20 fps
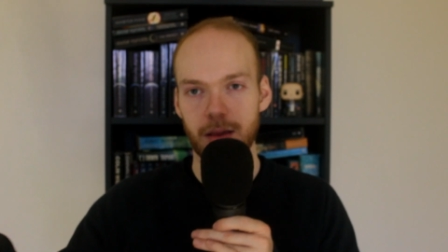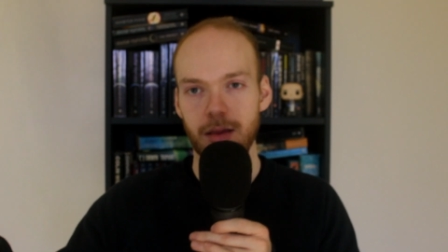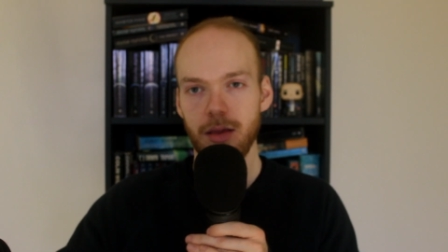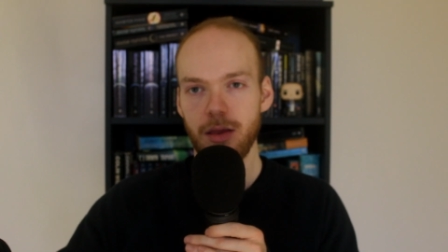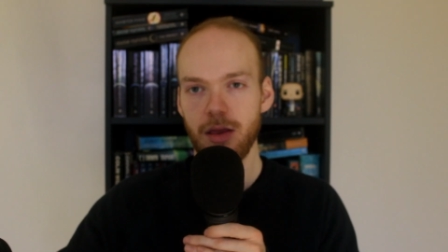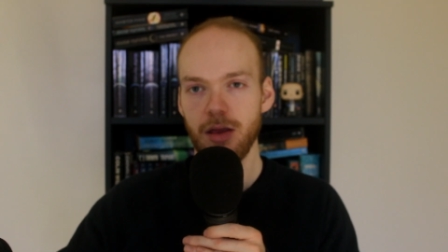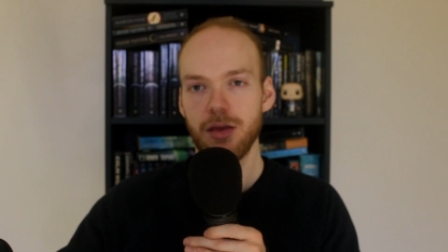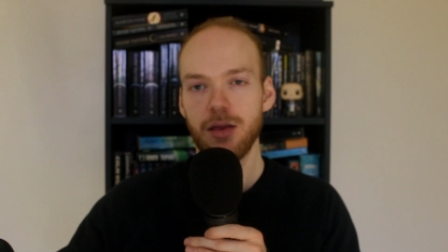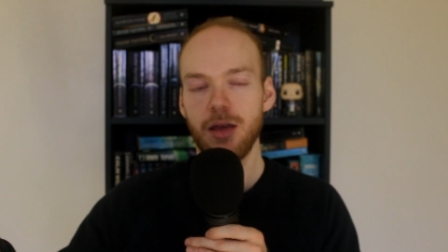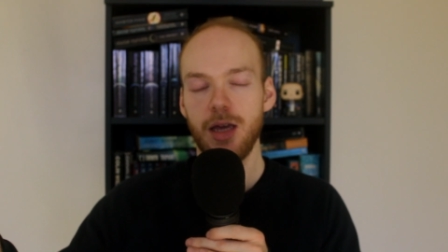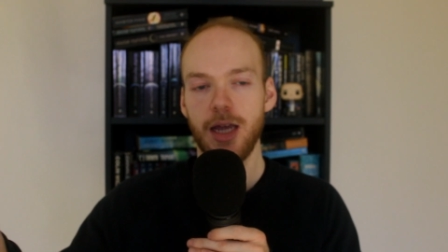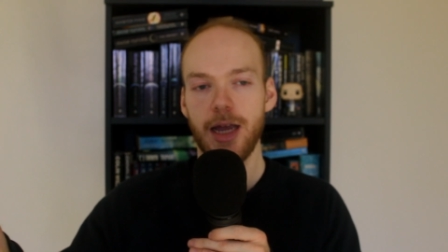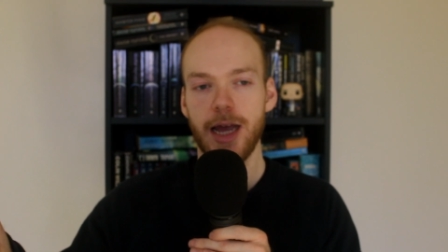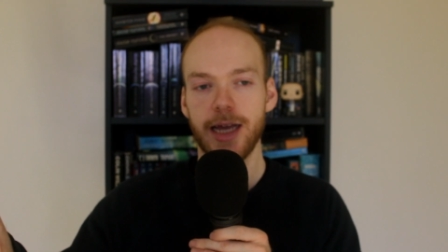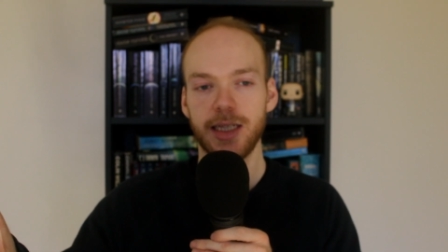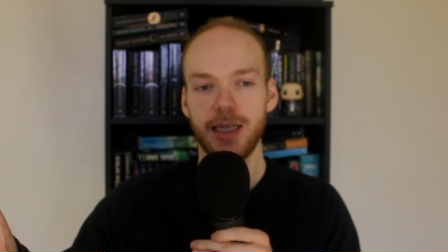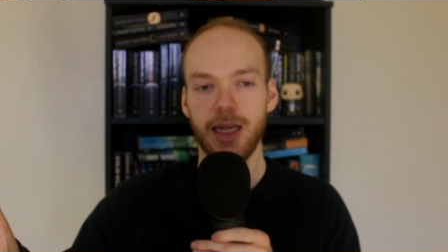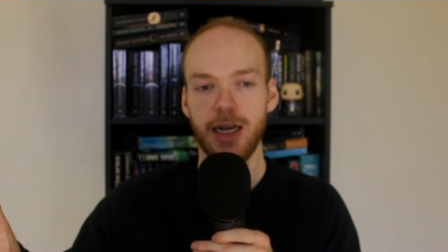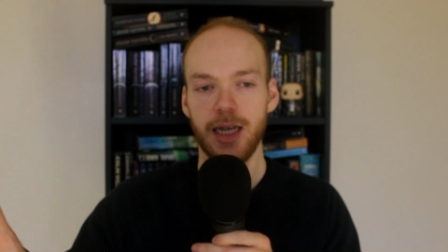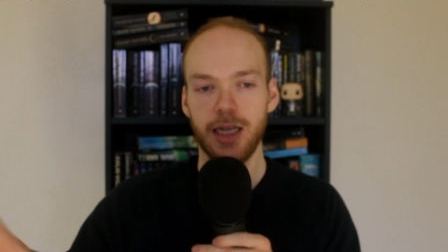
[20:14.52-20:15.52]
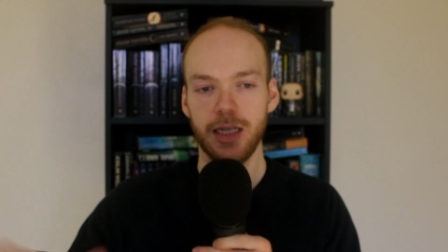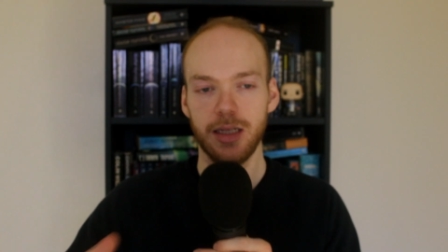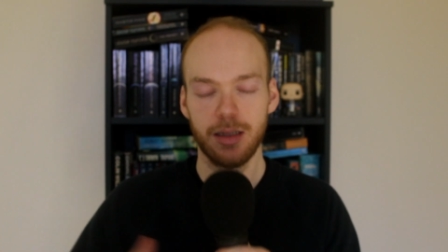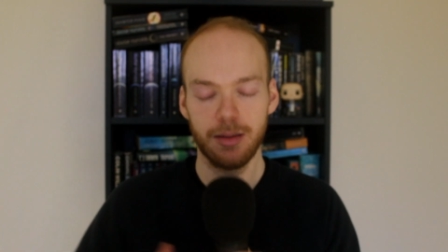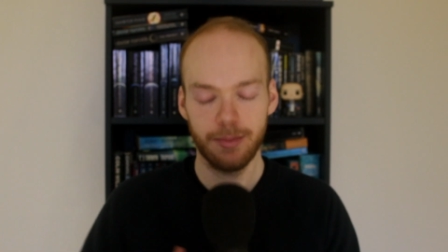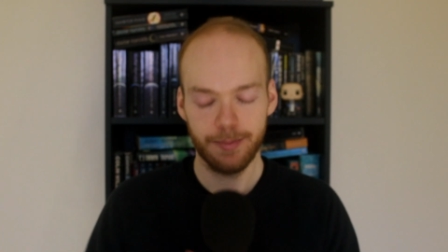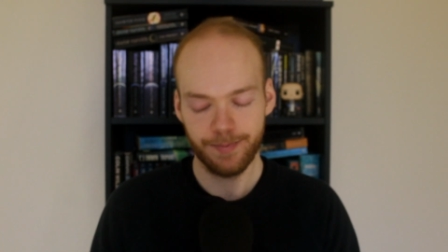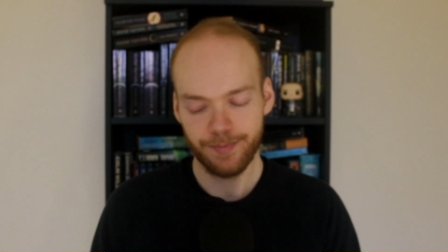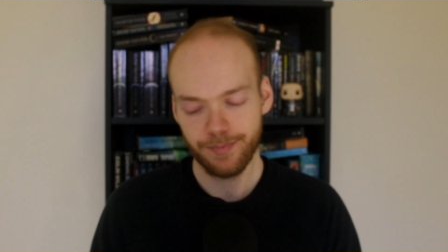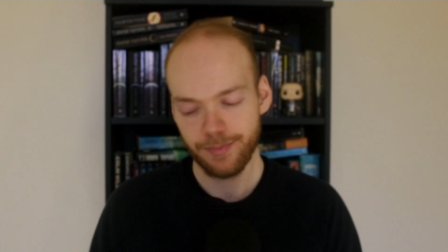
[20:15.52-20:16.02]
the thing as it is.
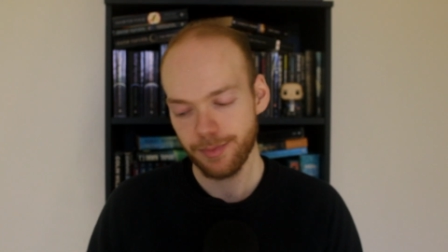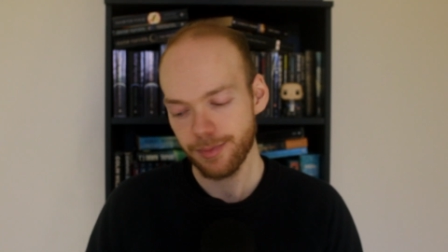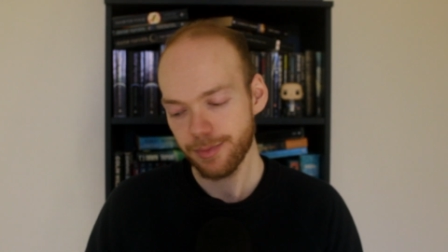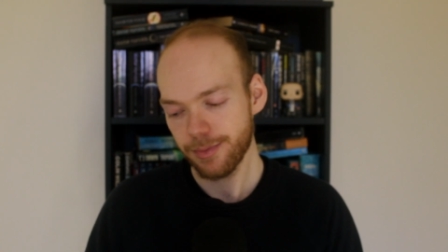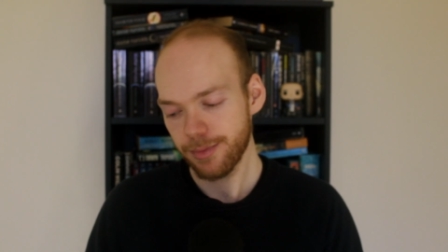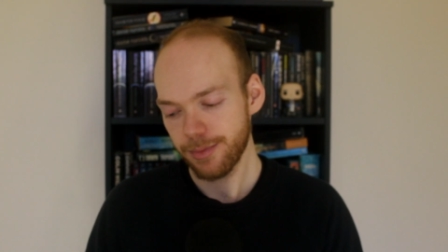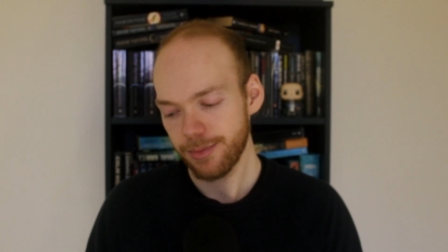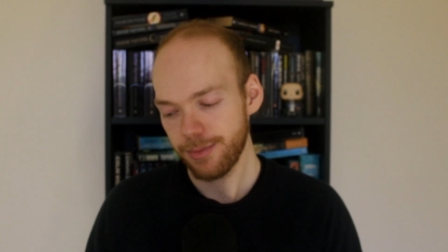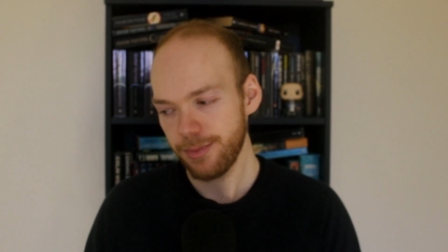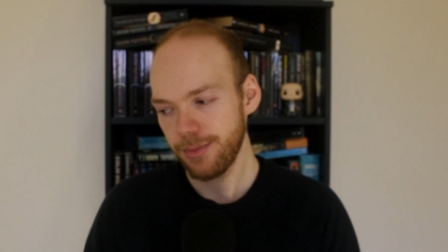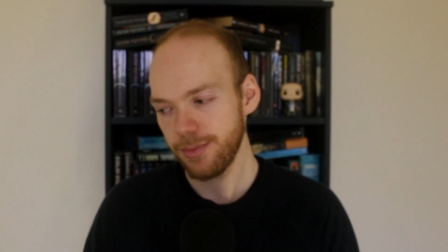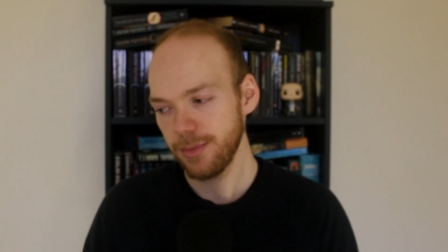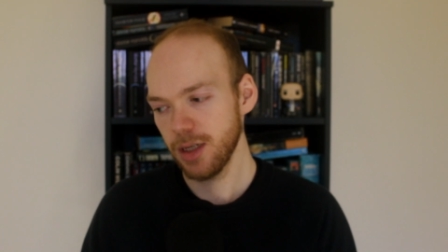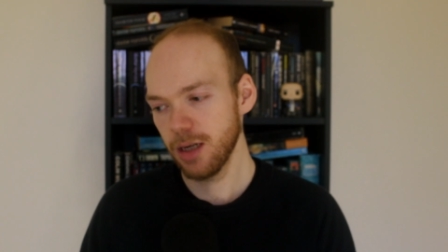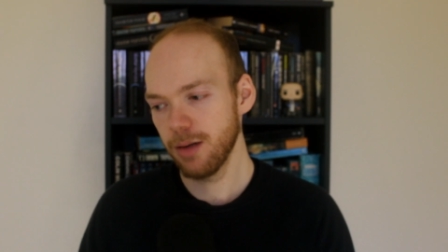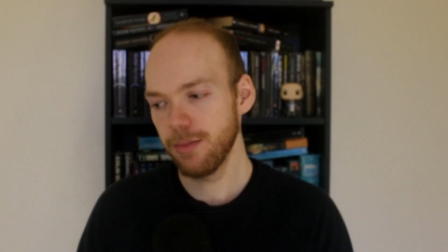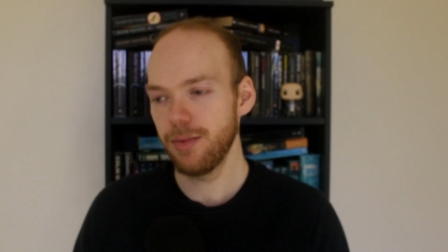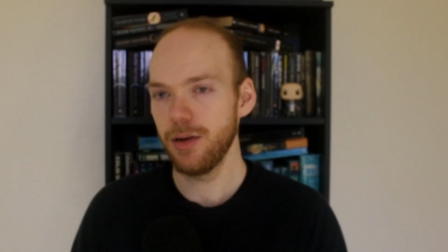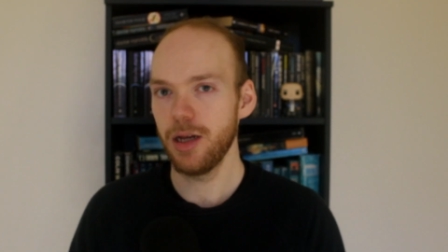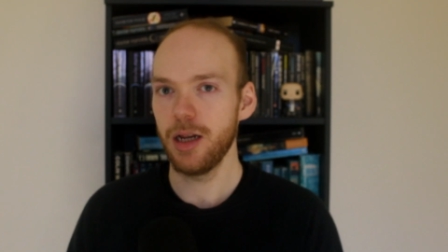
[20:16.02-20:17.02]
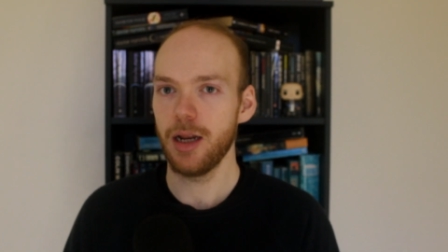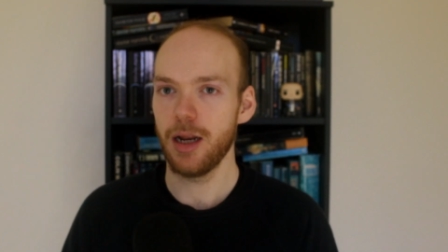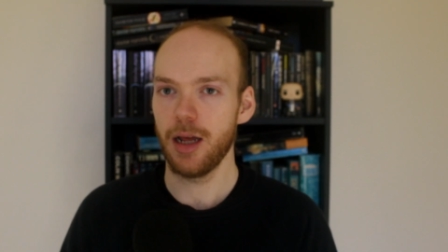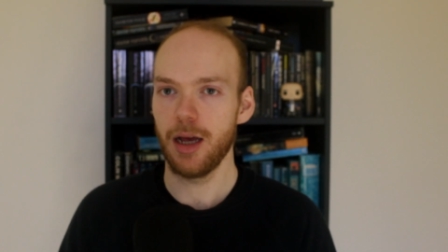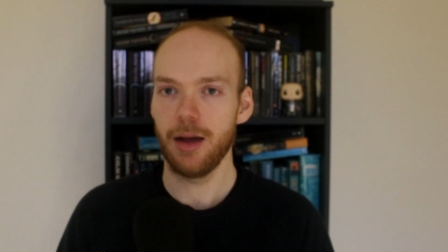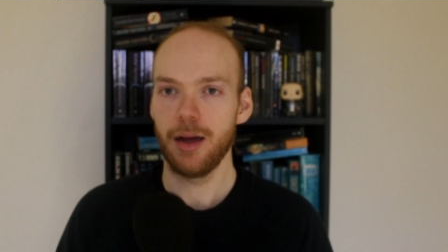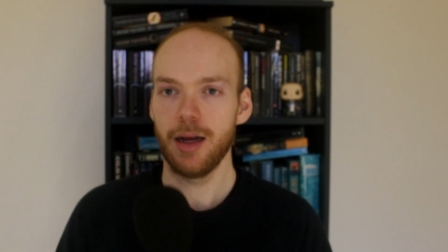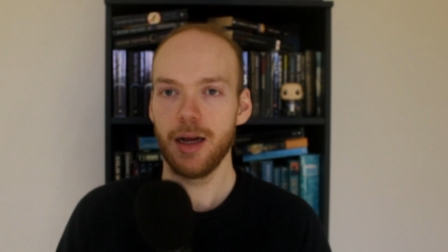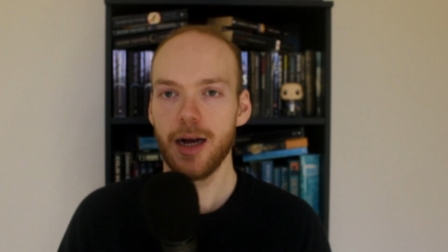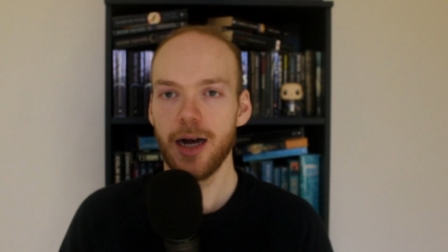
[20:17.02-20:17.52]

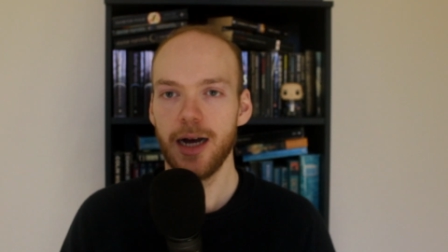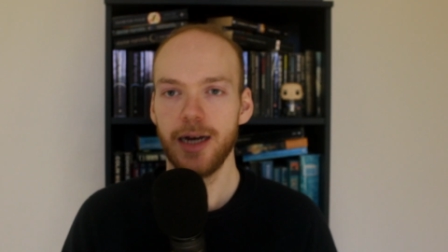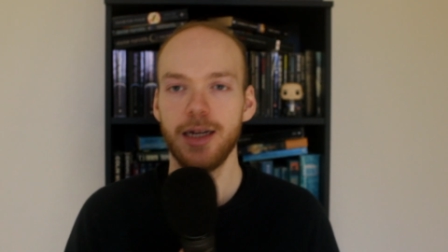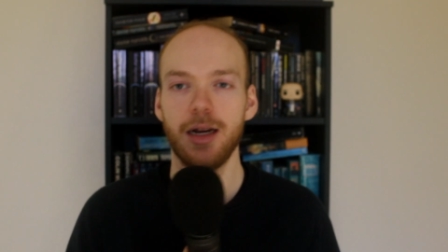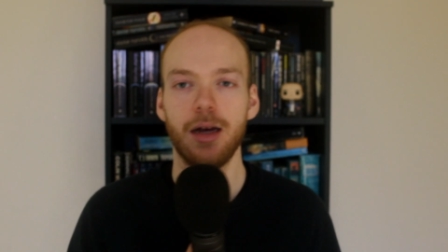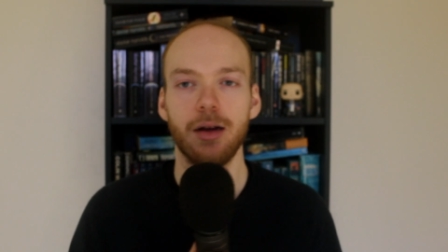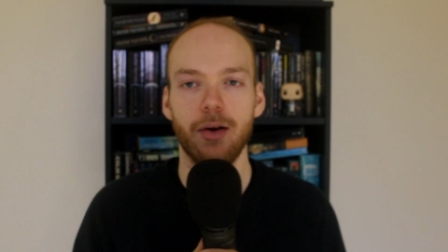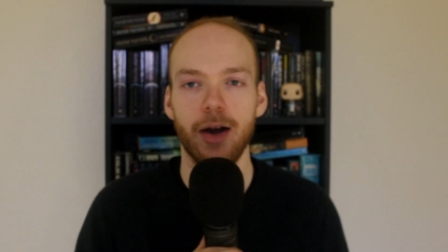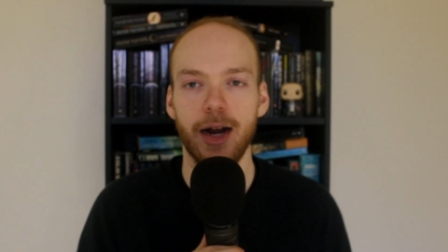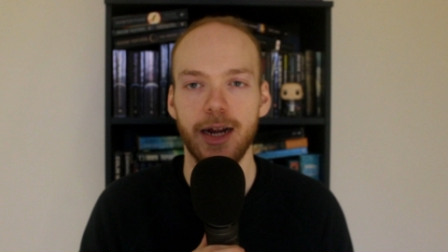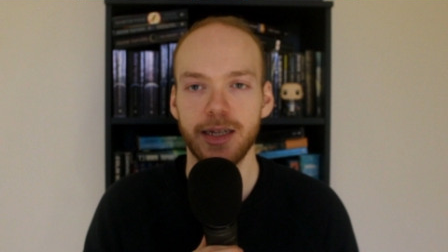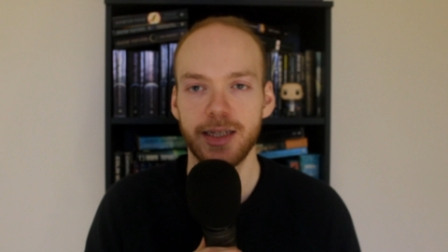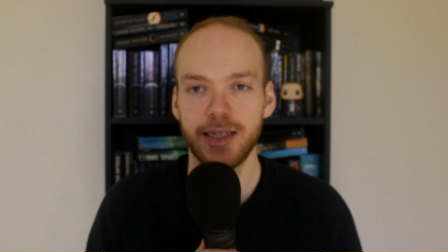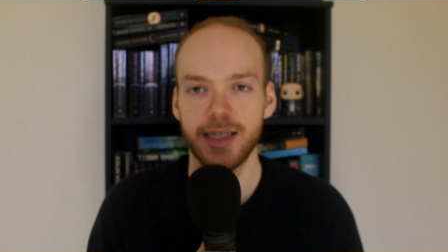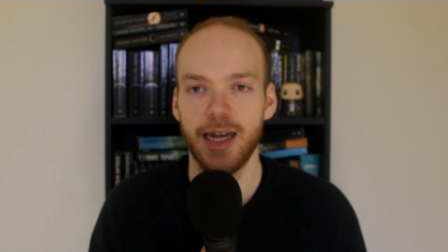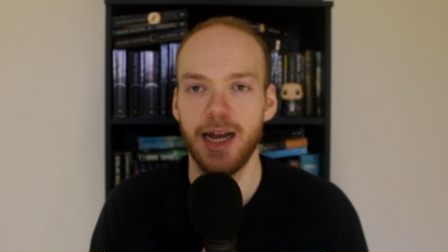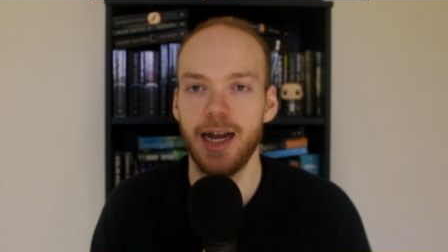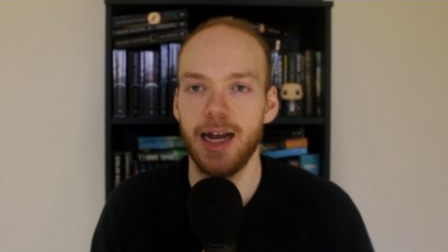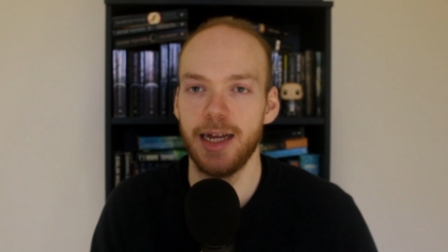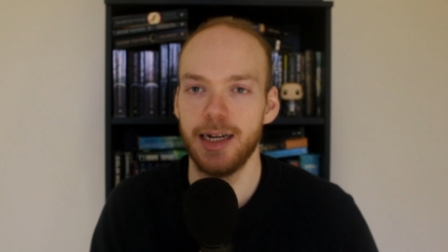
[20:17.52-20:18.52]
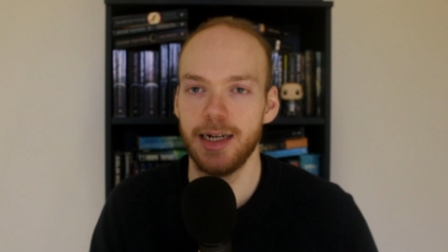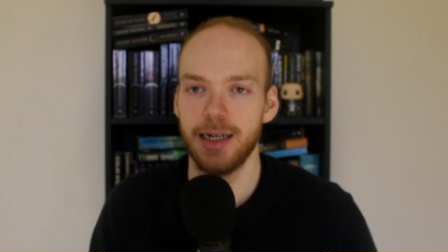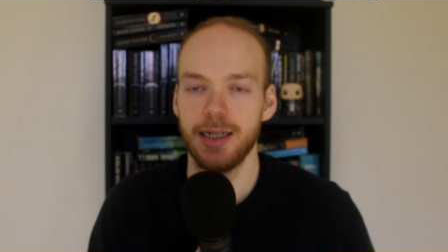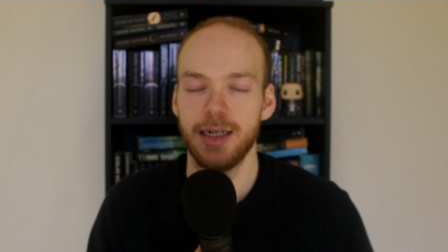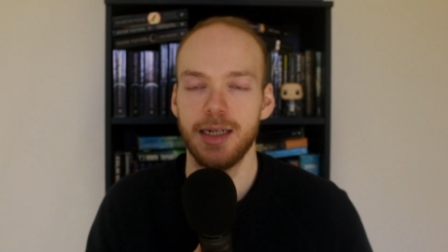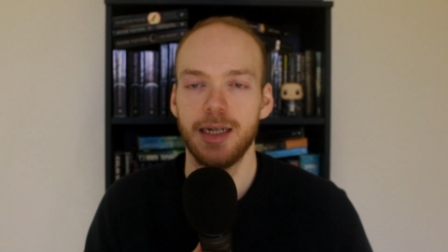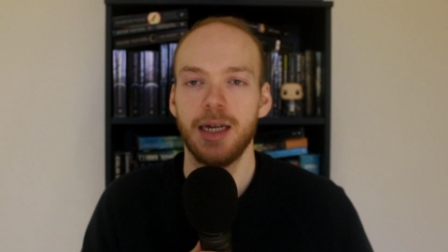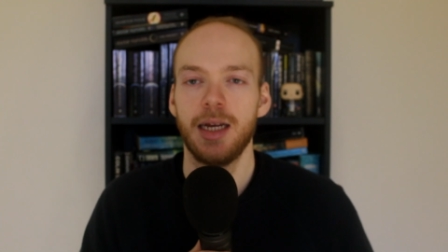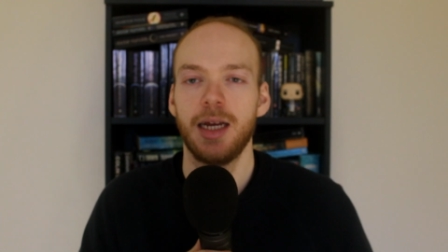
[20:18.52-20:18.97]
But I digress, and